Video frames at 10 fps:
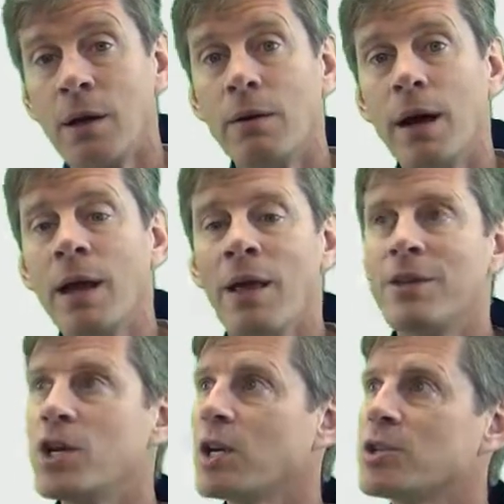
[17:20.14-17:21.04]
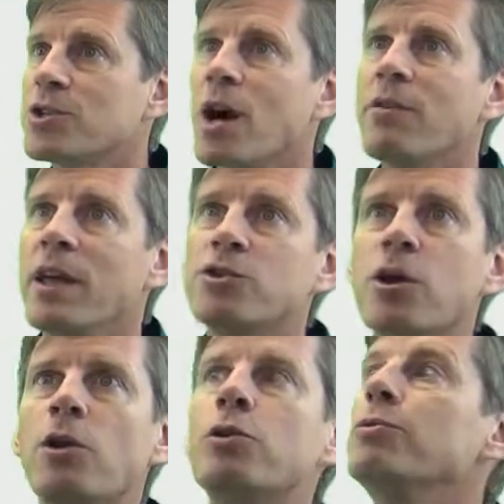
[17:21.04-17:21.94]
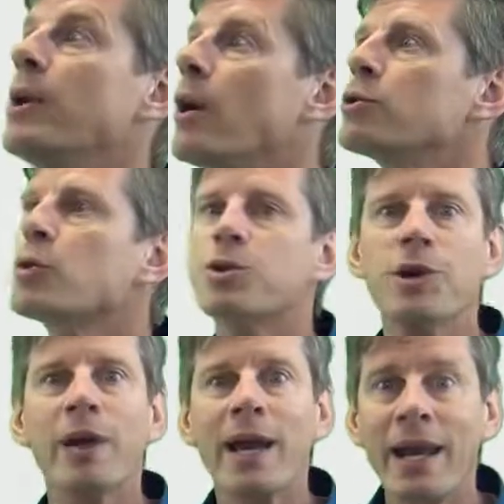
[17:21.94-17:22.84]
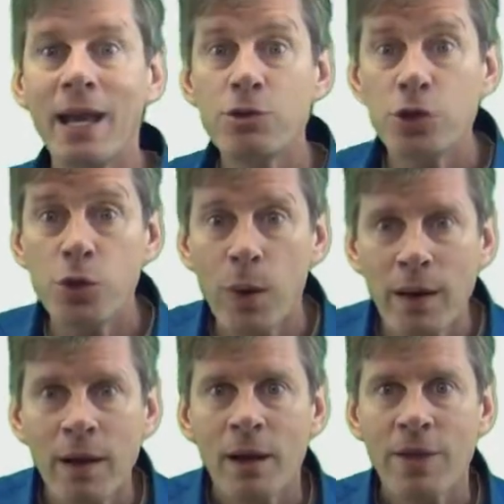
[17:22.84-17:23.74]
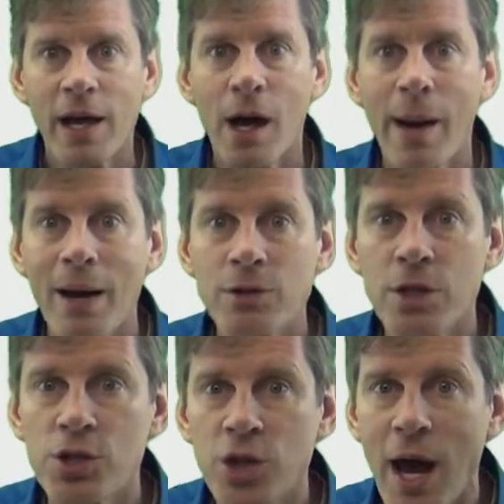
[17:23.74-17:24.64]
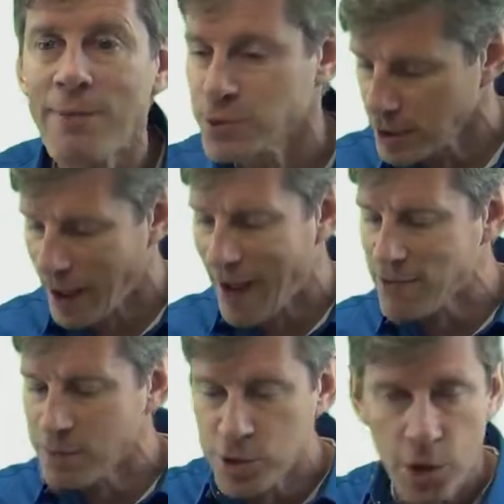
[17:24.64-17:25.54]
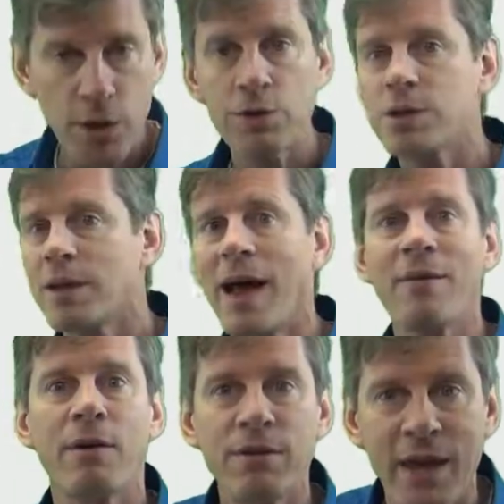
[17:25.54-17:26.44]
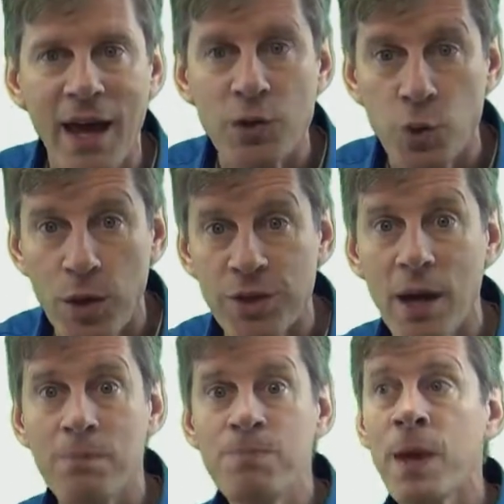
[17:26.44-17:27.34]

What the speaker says: Right? The chances are the install crew knows what they're getting into when they go out to the job, so they have the materials and they have everything else with them.